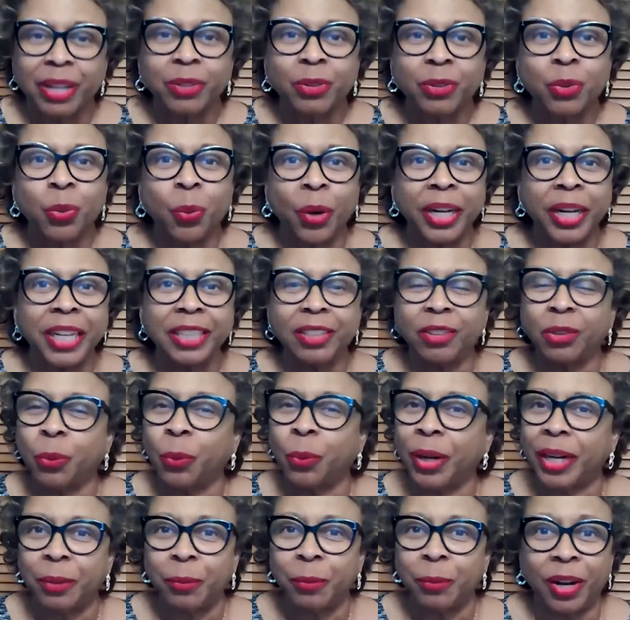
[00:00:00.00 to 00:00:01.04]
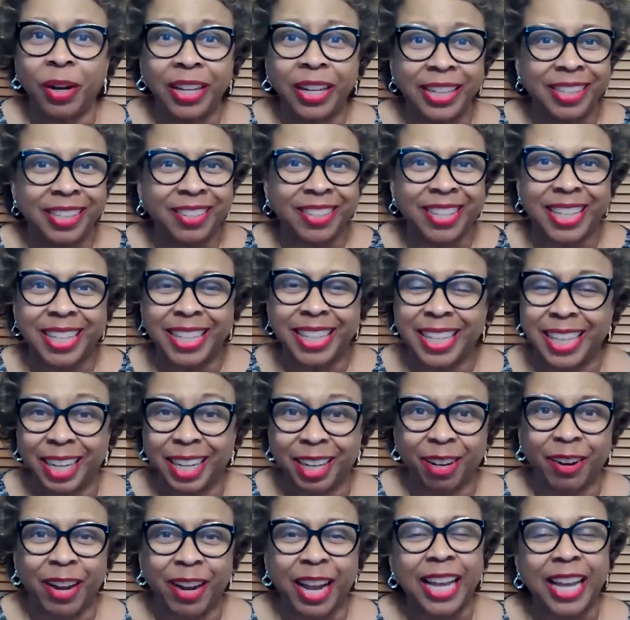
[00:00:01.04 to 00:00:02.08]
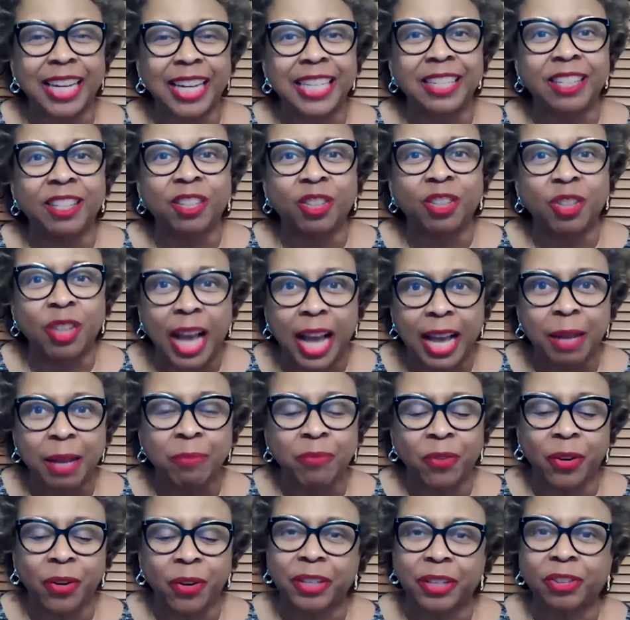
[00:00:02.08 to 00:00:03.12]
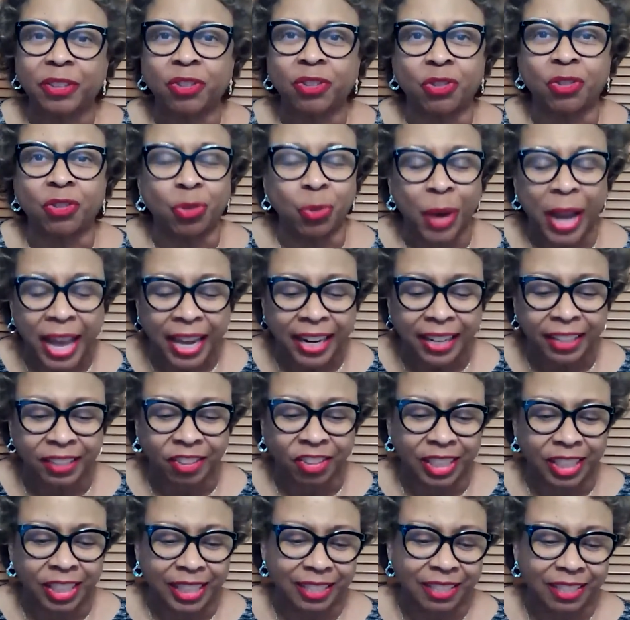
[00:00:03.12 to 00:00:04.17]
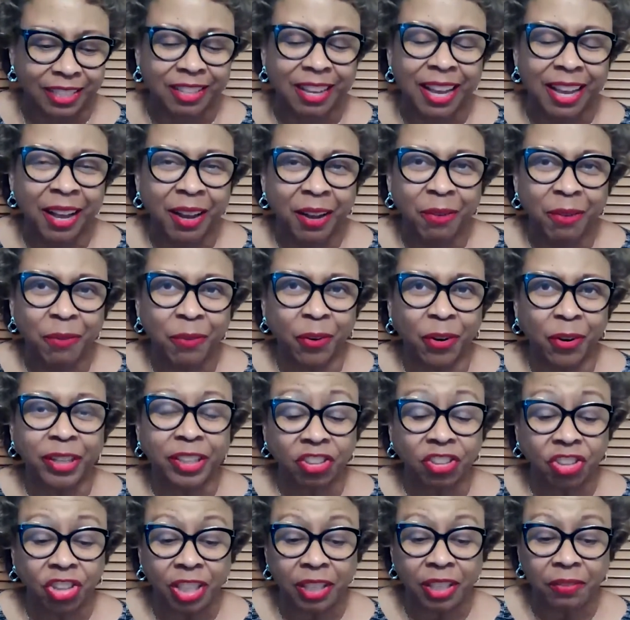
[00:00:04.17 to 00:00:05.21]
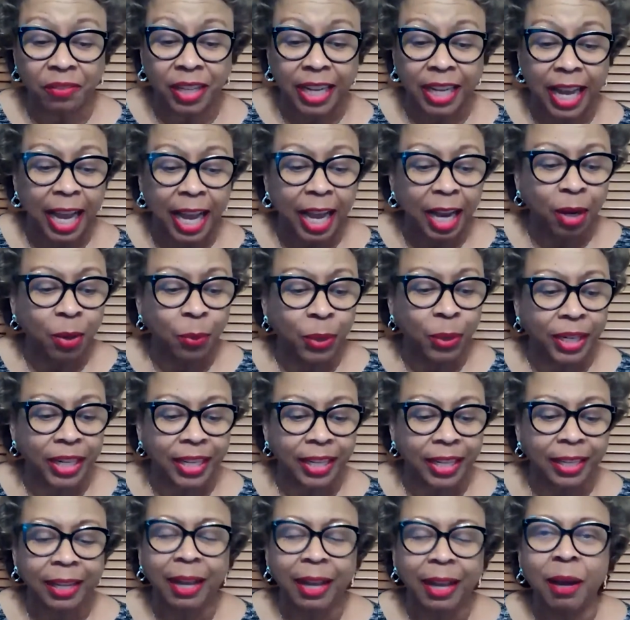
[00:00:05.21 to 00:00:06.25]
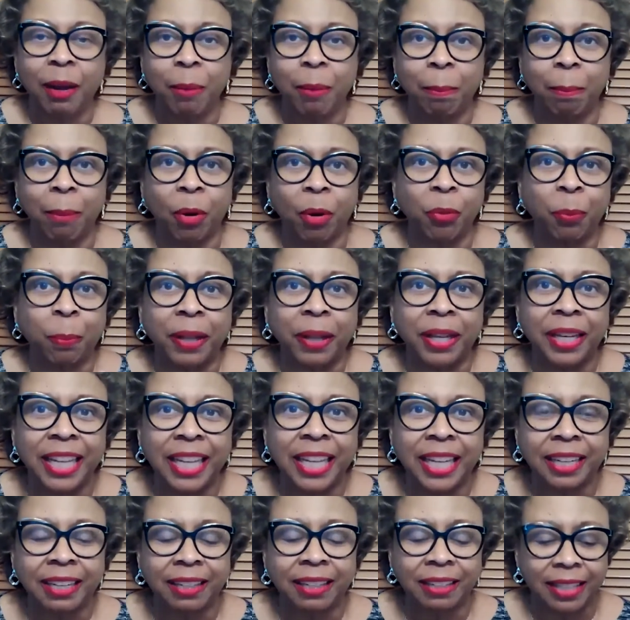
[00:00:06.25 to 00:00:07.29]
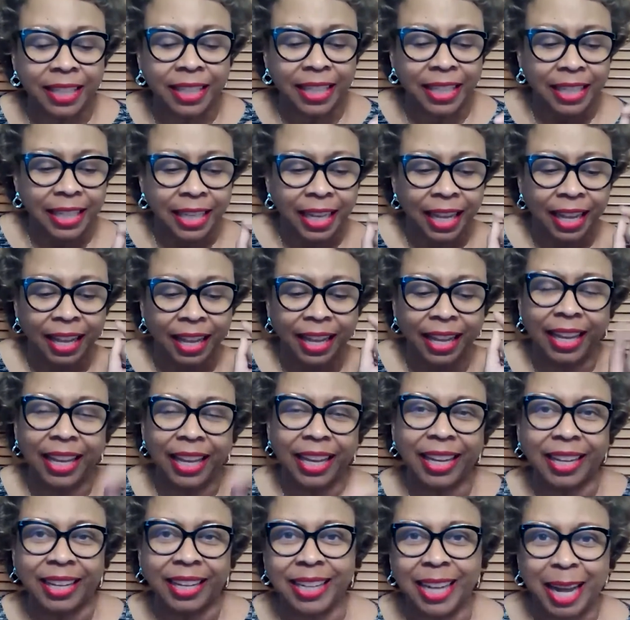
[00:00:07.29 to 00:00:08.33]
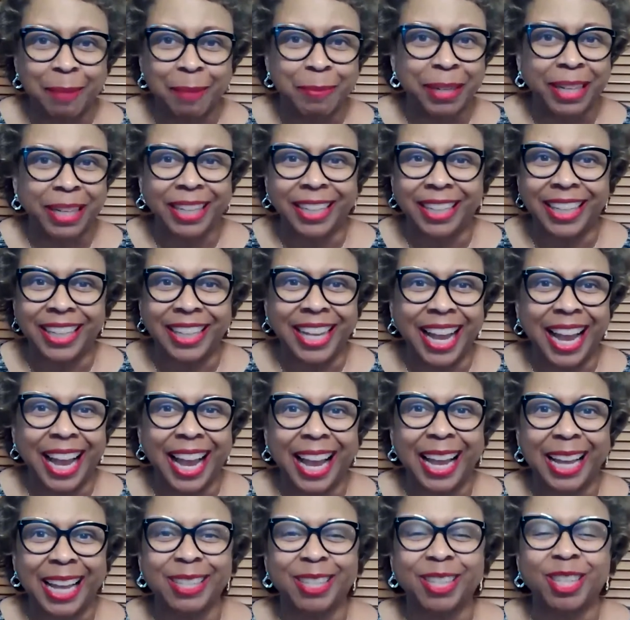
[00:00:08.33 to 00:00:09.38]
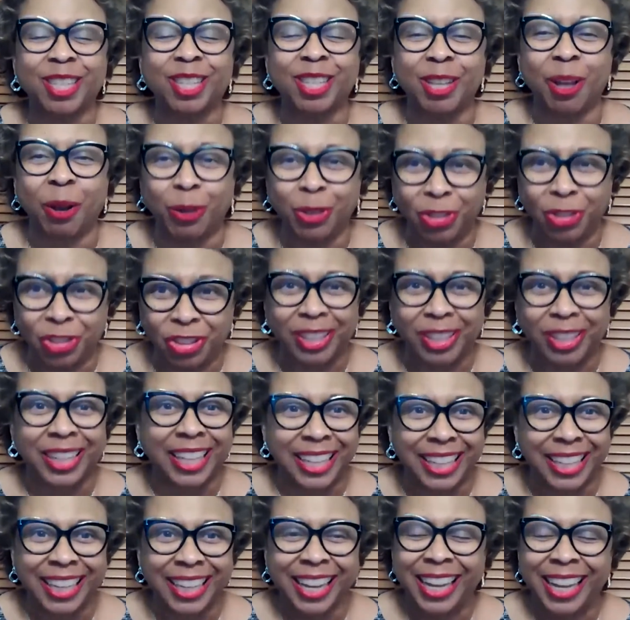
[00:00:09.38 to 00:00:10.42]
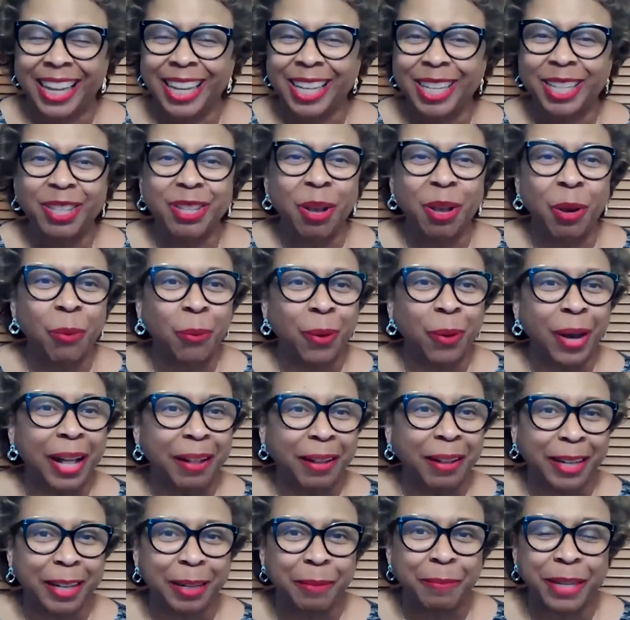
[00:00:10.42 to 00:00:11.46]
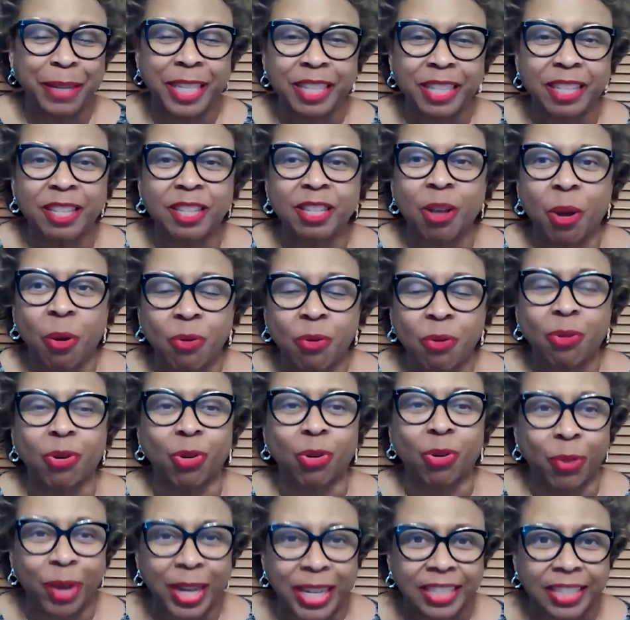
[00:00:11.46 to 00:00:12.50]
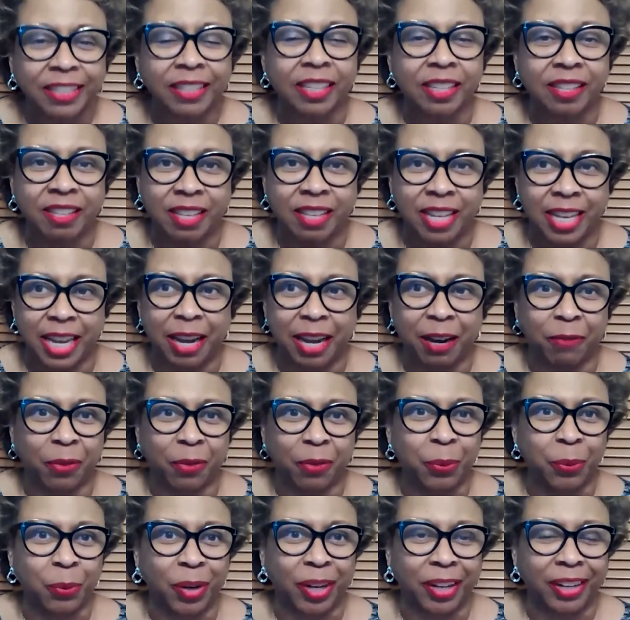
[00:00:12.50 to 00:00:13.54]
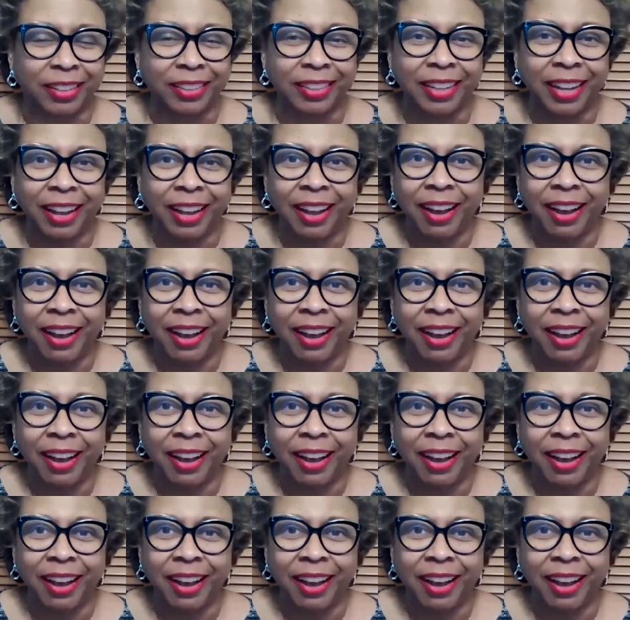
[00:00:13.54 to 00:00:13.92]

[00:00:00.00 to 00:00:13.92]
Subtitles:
2021 is the year, and it's time for the strategies for achieving equity, both politically, economically, and socially. So welcome. It's so great to see everyone.